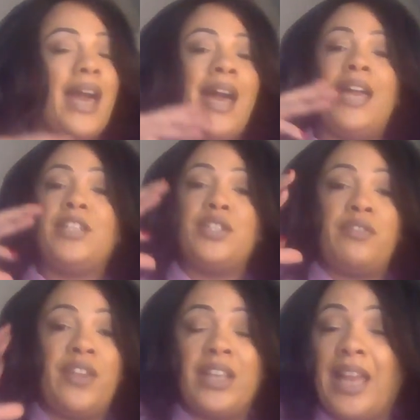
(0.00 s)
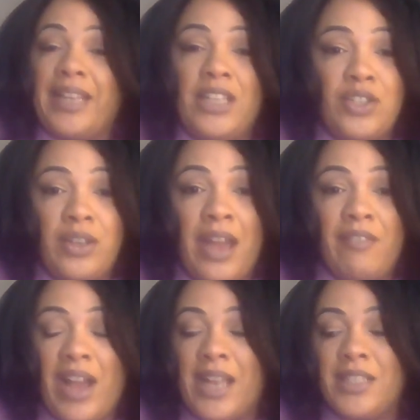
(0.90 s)
and you feel like you don't
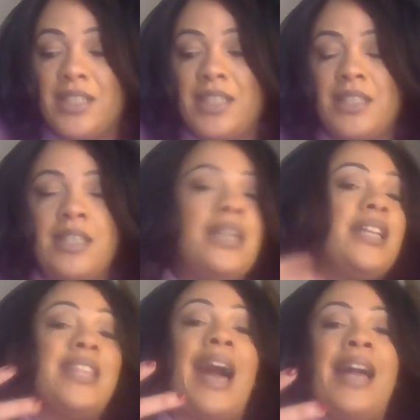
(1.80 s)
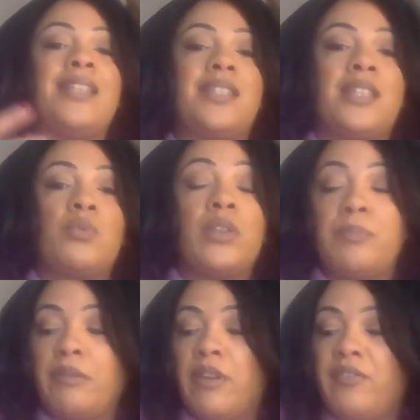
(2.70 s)
have answers, the answers will
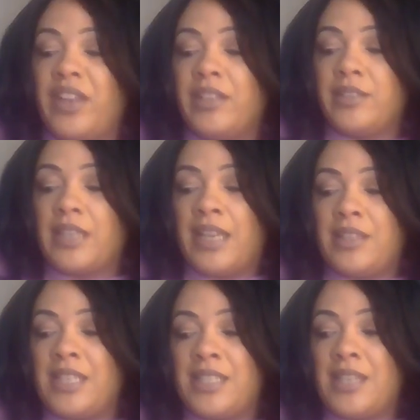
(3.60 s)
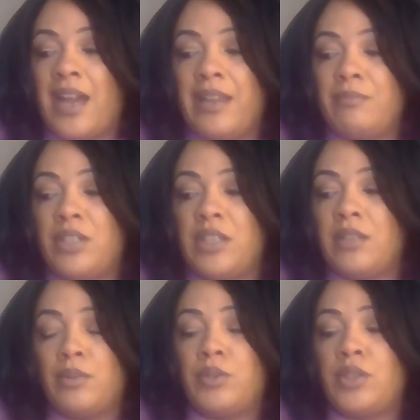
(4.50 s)
be revealed at this time to
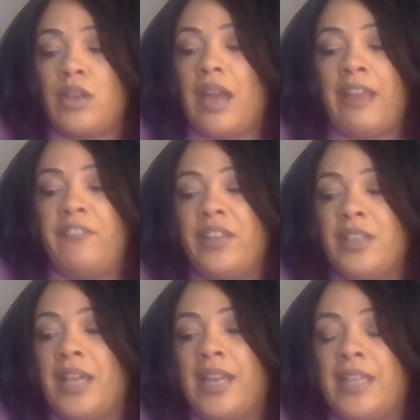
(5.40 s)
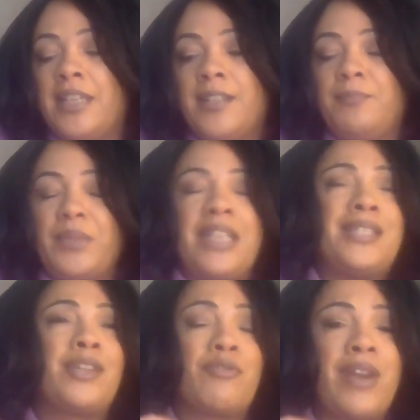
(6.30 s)
you. So I feel like
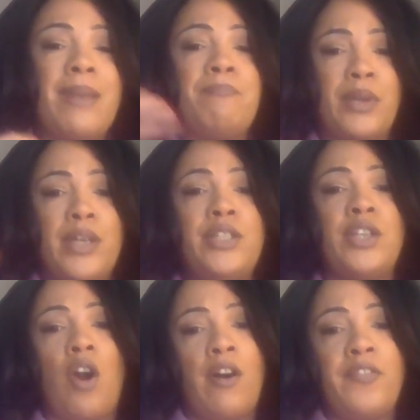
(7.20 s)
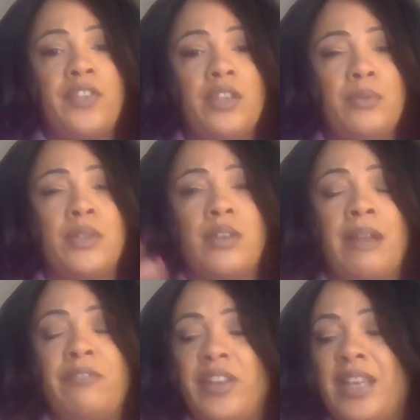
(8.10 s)
it's a great burden off you.
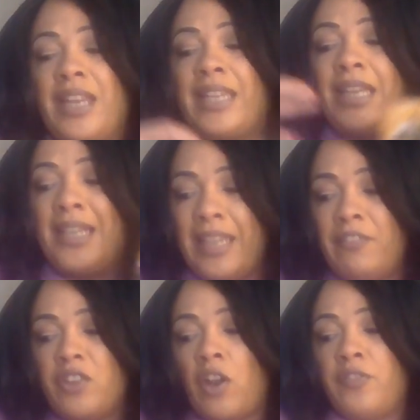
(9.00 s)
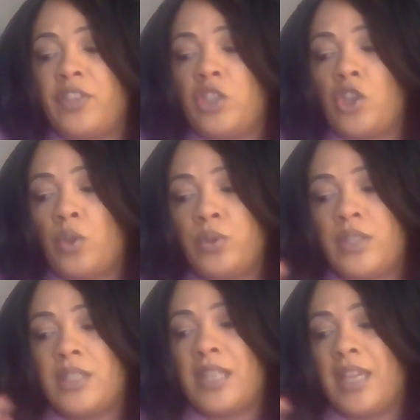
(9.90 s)
I'm feeling like a lift off the
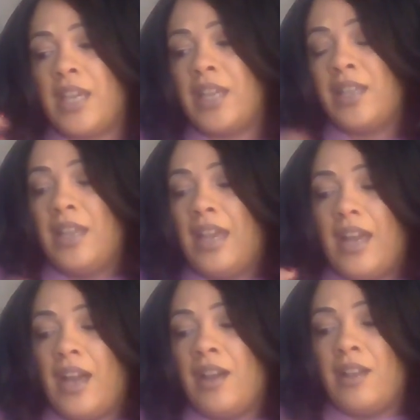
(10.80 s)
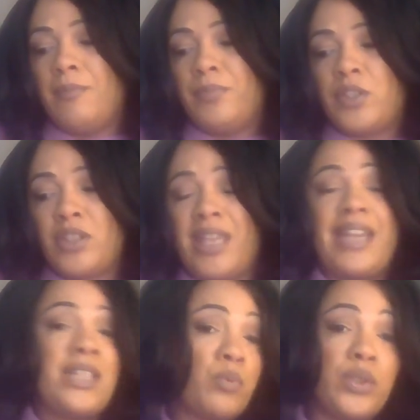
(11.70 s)
shoulders here. Um, so
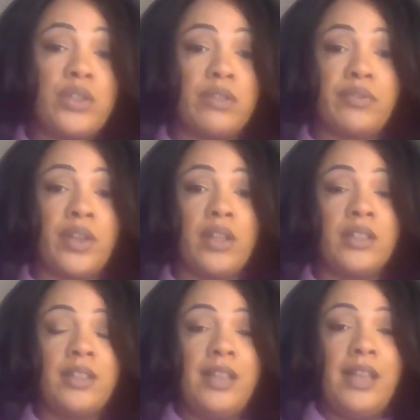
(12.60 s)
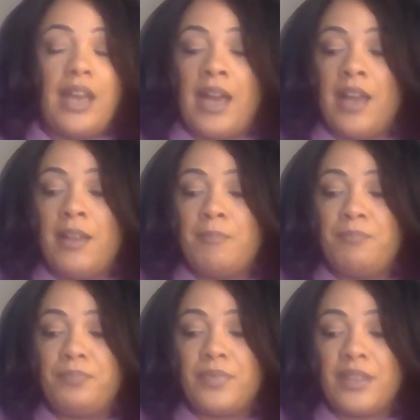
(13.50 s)
that is wonderful. Um,
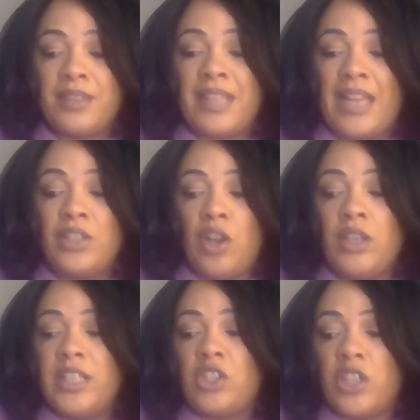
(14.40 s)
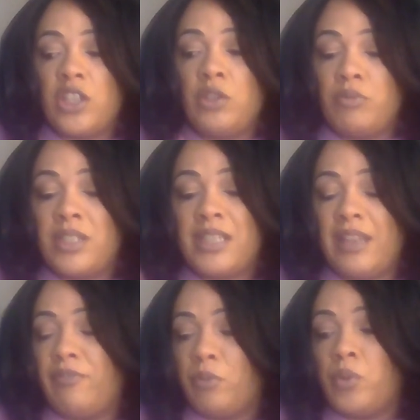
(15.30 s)
that knowledge that you
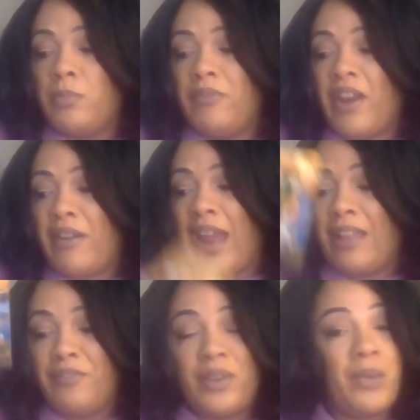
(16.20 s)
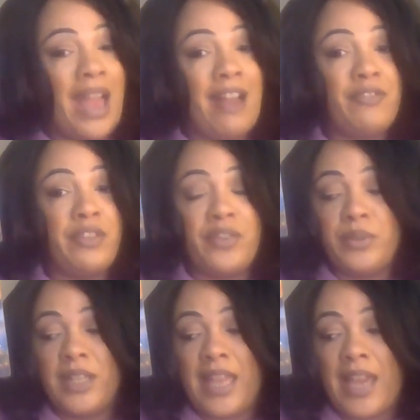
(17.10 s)
receive will be very helpful. And we have the
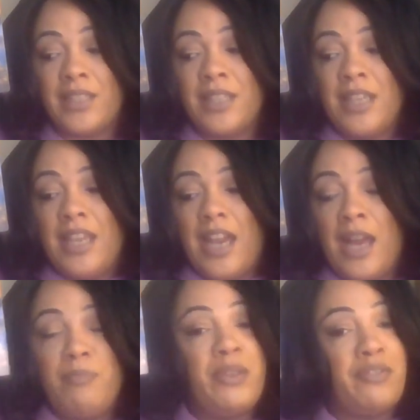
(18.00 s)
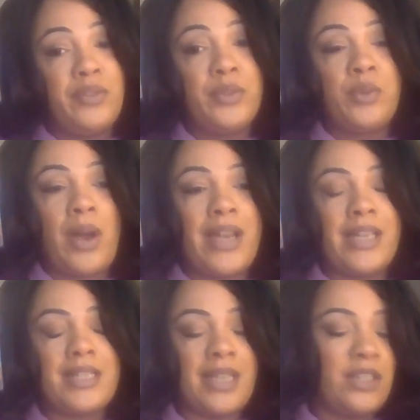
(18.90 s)
Fool again, um, the Fool
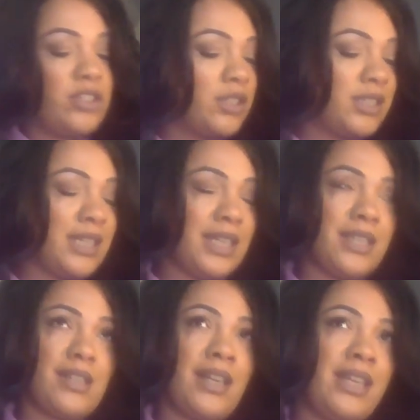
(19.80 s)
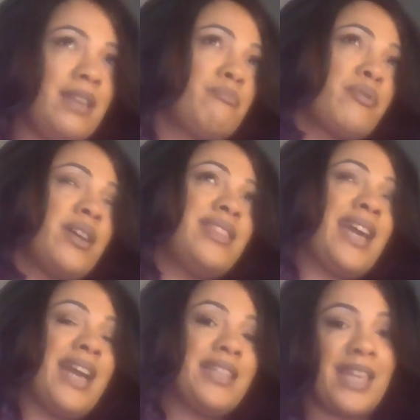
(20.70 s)
twice. I just did Libra and
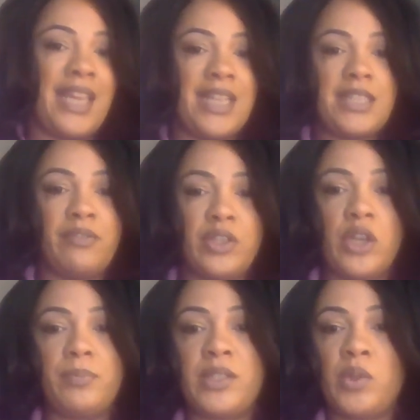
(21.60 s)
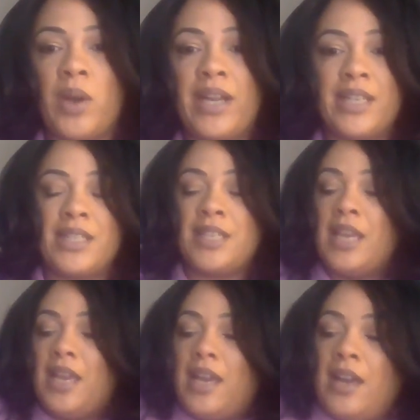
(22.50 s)
they had the Ace of Cups twice.
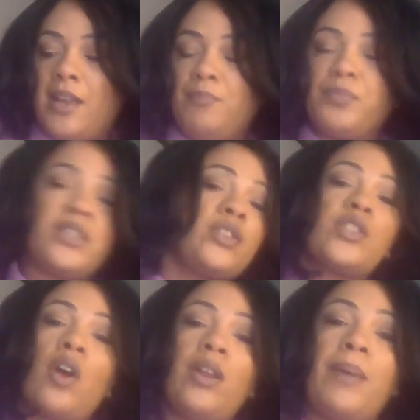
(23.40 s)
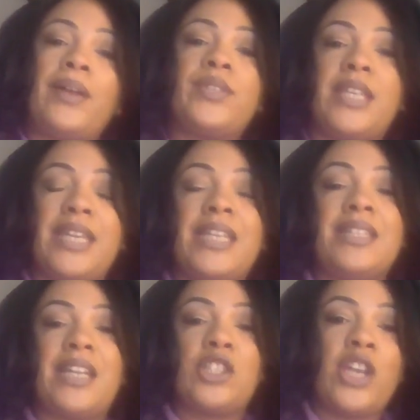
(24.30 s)
Um, so it's all about taking
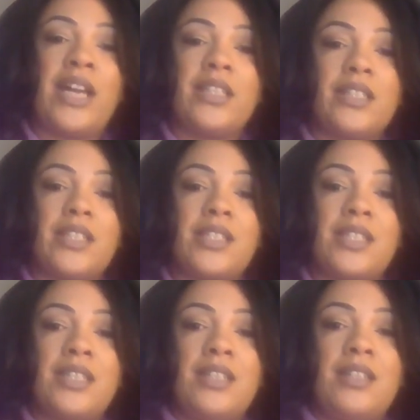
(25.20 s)
that chance.